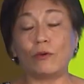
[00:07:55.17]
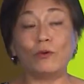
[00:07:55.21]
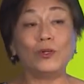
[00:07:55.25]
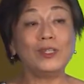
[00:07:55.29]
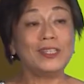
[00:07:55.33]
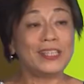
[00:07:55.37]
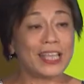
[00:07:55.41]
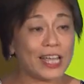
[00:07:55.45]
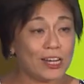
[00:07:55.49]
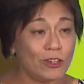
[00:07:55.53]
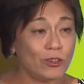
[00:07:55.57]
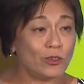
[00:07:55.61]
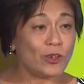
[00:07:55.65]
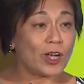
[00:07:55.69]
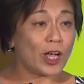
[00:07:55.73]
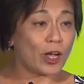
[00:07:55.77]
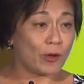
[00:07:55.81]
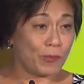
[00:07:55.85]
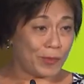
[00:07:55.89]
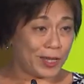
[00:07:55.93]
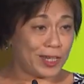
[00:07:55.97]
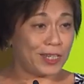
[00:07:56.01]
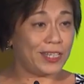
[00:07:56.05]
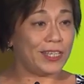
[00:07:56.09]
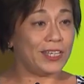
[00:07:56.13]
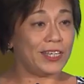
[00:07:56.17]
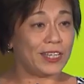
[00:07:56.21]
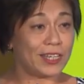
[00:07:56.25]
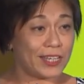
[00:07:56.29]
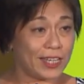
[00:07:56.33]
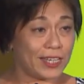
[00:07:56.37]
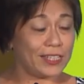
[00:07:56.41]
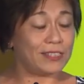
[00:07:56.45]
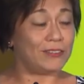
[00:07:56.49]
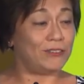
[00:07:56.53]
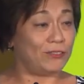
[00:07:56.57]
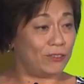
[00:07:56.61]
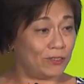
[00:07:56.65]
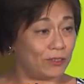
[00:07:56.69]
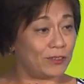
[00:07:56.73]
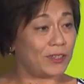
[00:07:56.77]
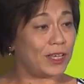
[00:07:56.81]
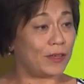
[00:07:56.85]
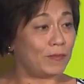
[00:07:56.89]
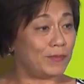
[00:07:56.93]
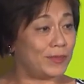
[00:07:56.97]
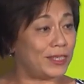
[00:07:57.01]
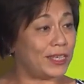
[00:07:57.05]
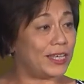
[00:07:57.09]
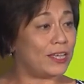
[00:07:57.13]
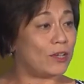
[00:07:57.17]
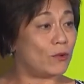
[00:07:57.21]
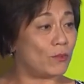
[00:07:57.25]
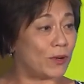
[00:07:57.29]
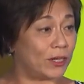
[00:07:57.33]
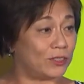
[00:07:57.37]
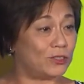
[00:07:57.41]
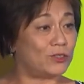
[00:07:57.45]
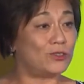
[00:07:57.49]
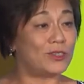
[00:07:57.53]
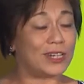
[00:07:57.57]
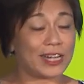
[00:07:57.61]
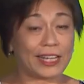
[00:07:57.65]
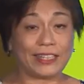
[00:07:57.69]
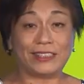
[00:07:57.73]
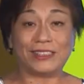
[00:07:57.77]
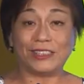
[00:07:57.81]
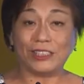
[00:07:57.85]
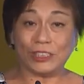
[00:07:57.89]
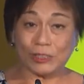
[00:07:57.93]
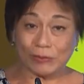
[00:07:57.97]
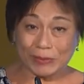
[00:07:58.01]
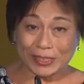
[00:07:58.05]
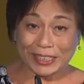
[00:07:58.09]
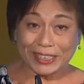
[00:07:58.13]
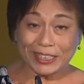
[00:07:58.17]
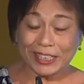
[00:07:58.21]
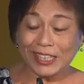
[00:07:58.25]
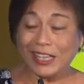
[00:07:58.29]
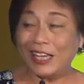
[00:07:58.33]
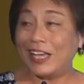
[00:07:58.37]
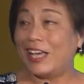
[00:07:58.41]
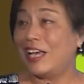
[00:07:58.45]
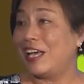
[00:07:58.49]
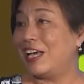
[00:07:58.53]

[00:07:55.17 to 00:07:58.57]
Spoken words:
won't tell you how many in case MDA wants to license me.